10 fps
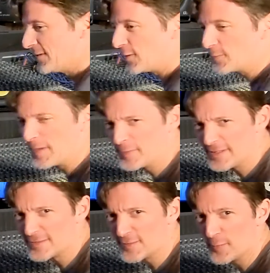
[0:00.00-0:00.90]
Or maybe
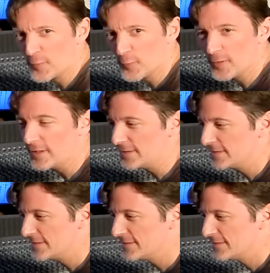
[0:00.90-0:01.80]
that's number one.
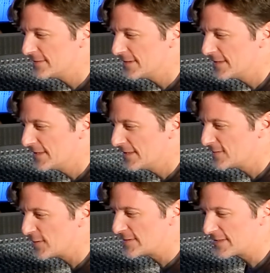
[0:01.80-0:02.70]
He's
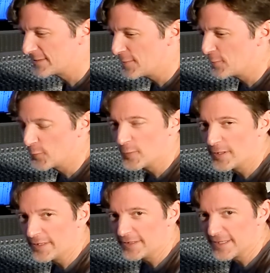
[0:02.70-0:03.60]
always like number one
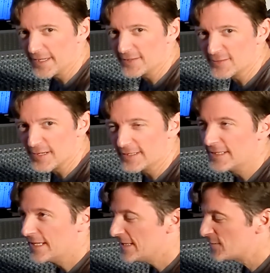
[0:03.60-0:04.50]
engaged, right?
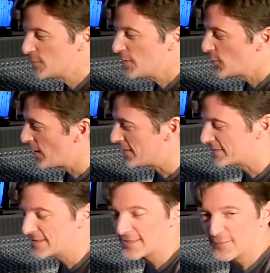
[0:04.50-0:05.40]
It's been a while
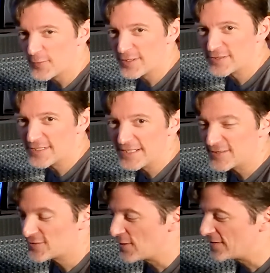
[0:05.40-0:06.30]
since I've watched any Star